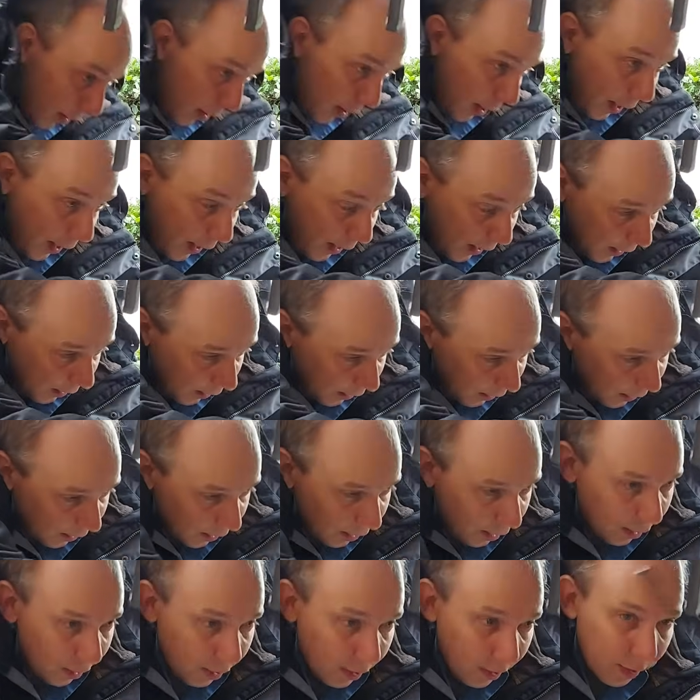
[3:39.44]
And
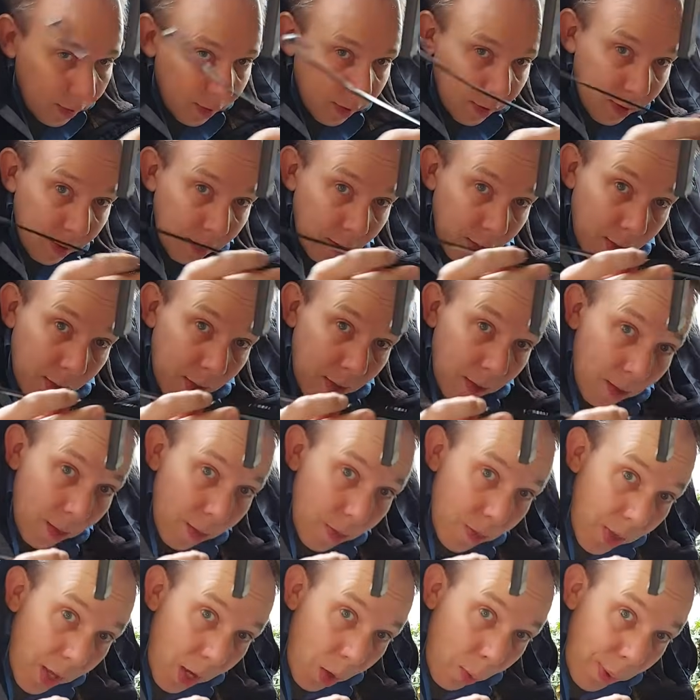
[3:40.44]

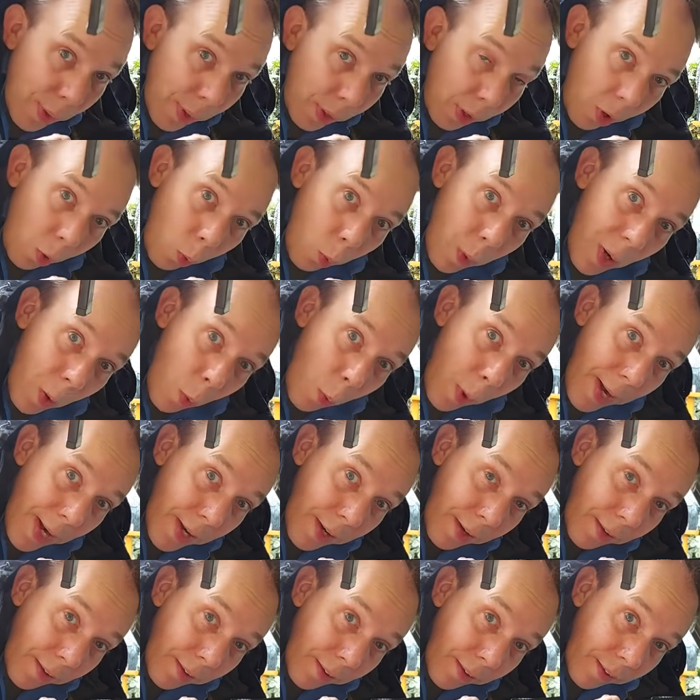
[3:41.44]
there we are, we
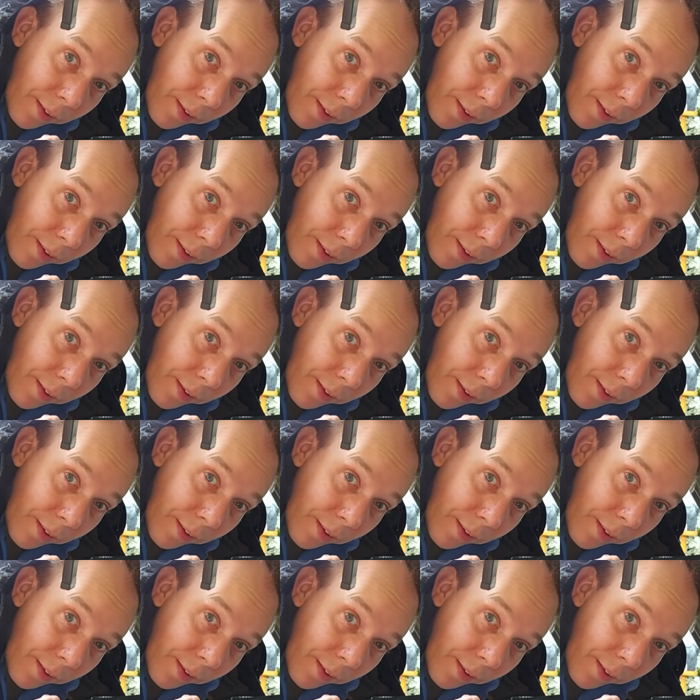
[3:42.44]
win.